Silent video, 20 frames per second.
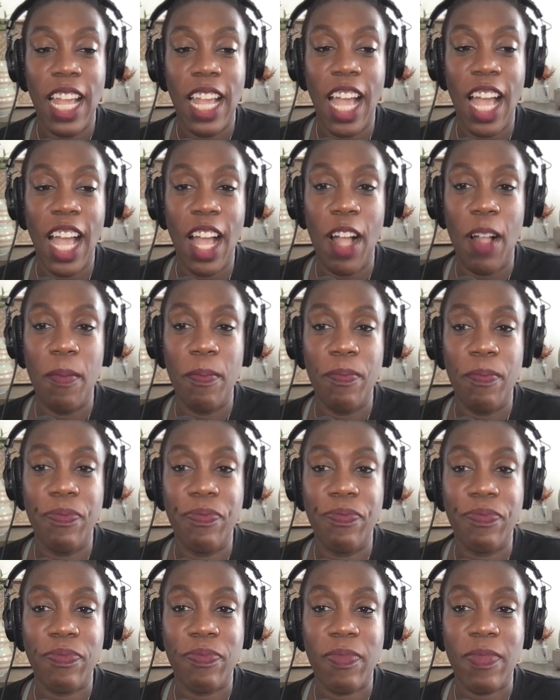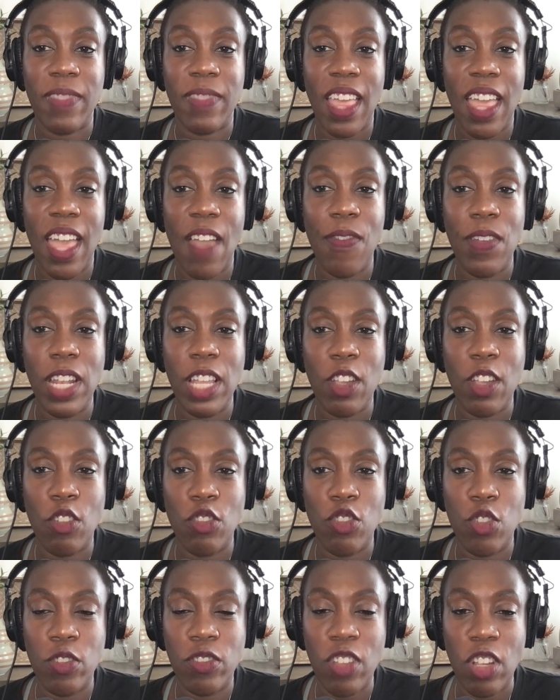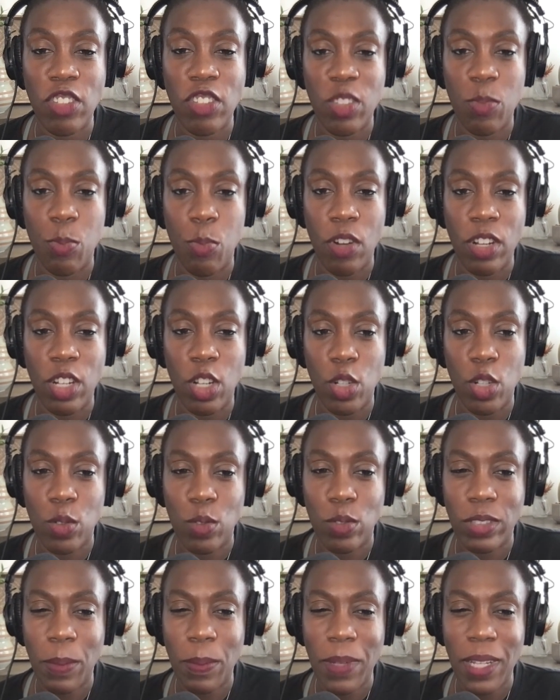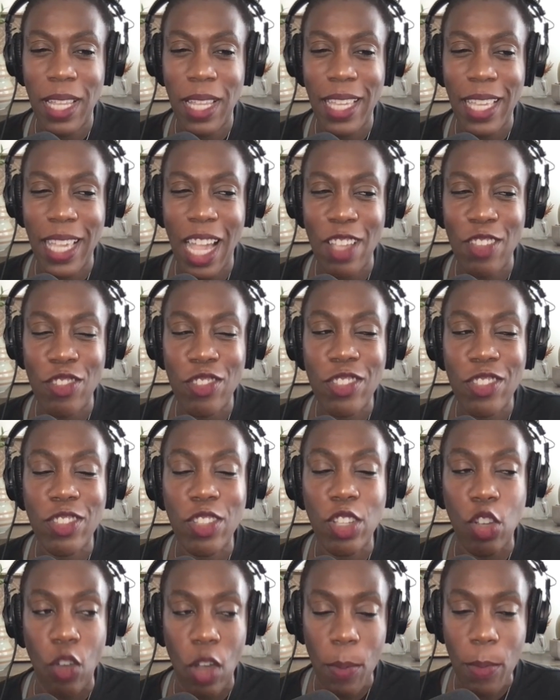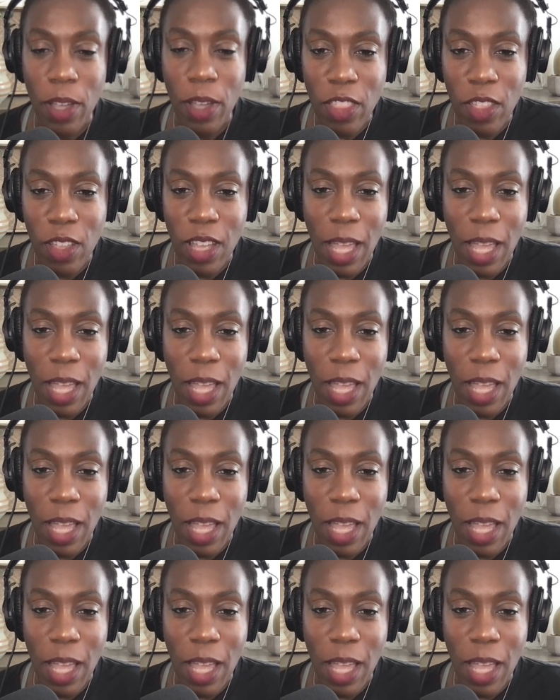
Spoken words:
I feel like Gertrudes are just born old. I'm like, are you just a grandmother?